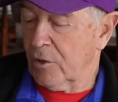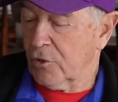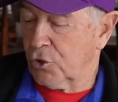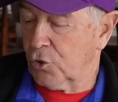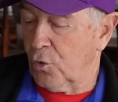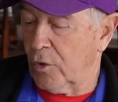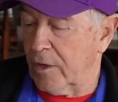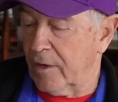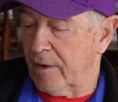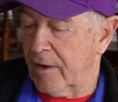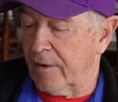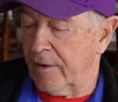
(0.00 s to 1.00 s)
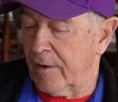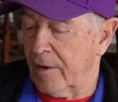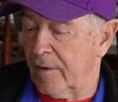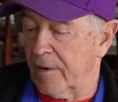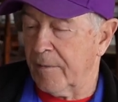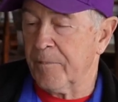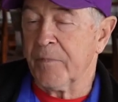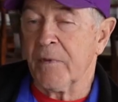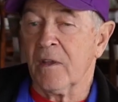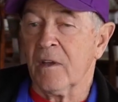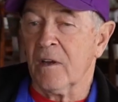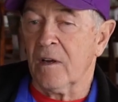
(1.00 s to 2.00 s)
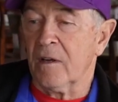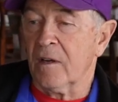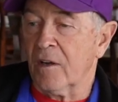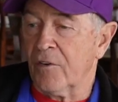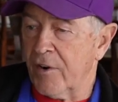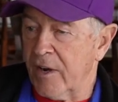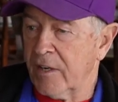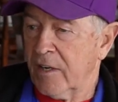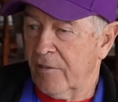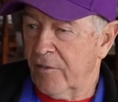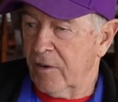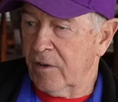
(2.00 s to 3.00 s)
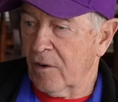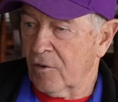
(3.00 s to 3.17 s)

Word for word: I was taller and I, I ran every,